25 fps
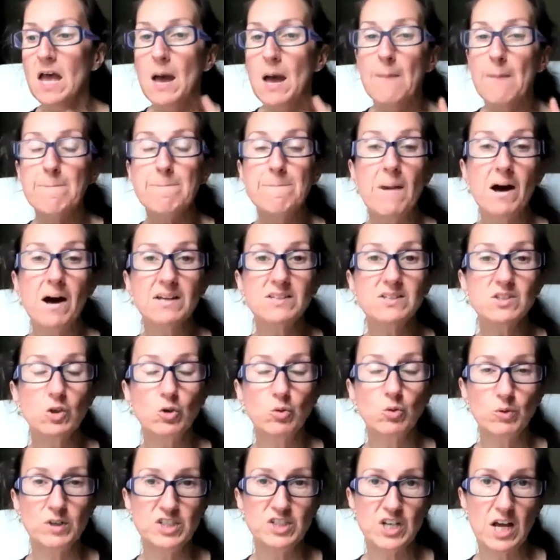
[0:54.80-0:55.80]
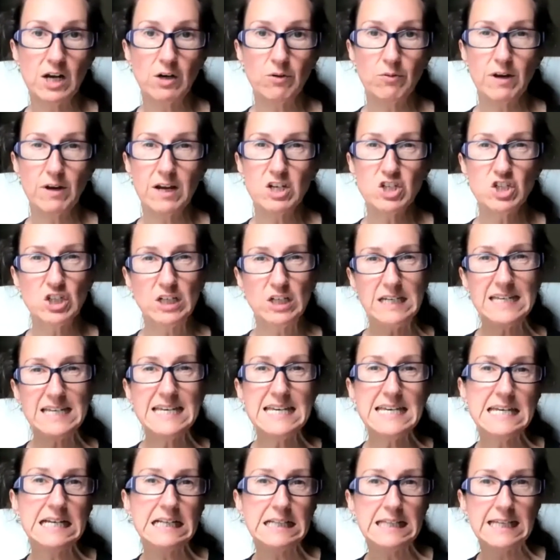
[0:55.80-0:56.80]
muscle regeneration,
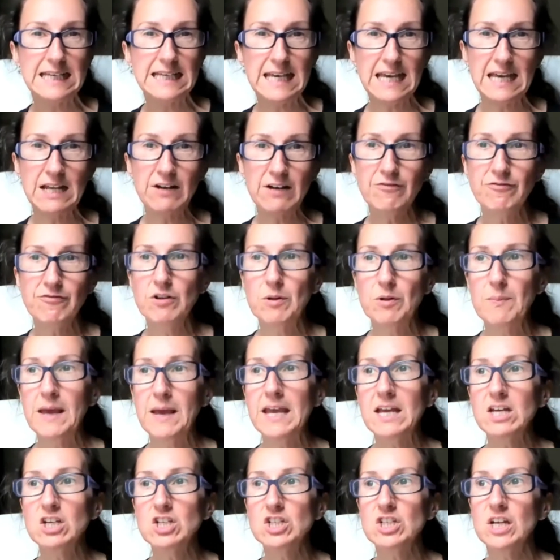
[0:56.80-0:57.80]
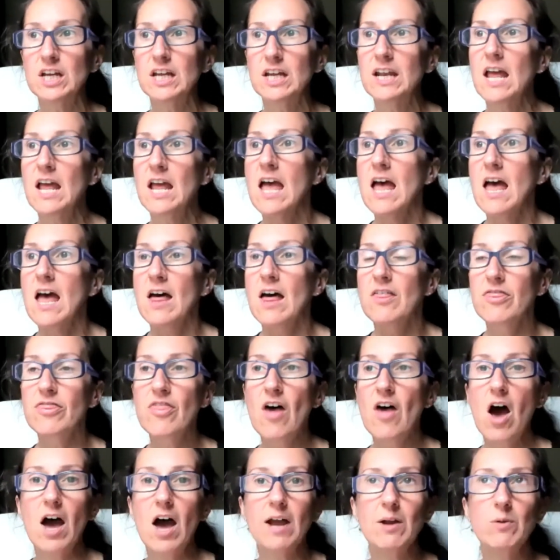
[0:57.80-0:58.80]
healing, inflammation,
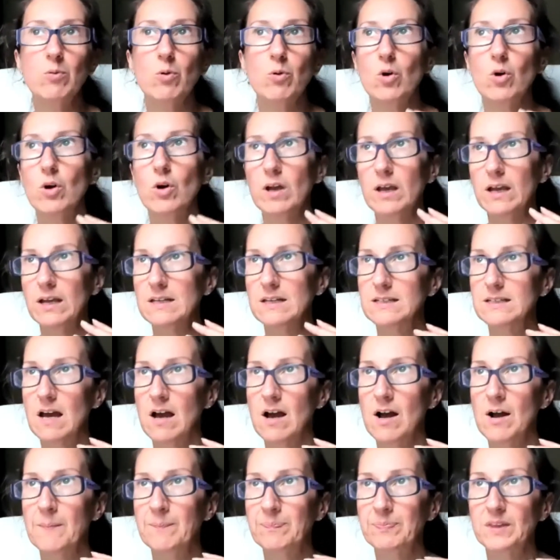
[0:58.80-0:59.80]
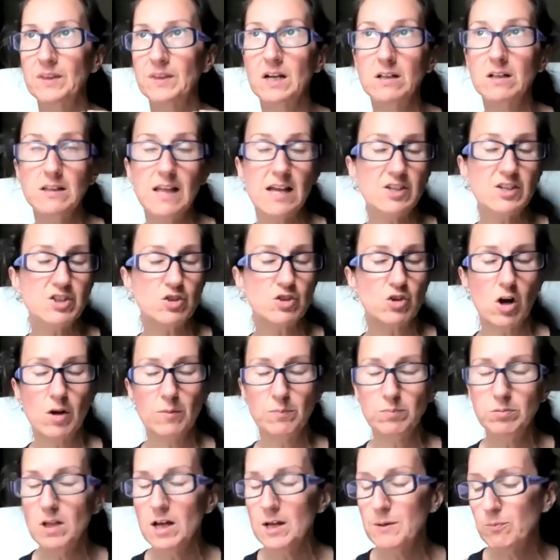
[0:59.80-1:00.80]
thyroid, cholesterol,
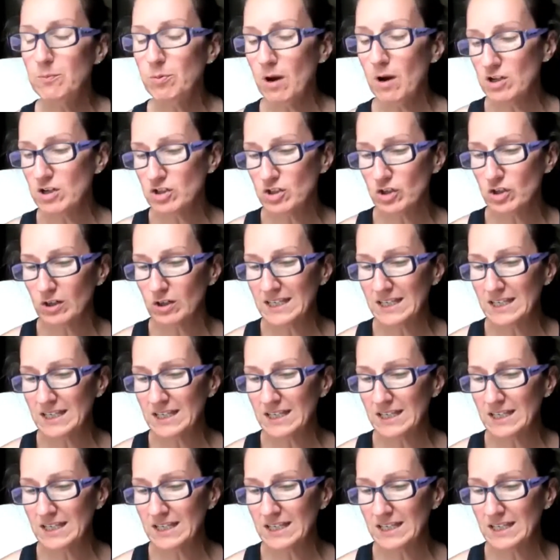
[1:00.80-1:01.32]
blood pressure,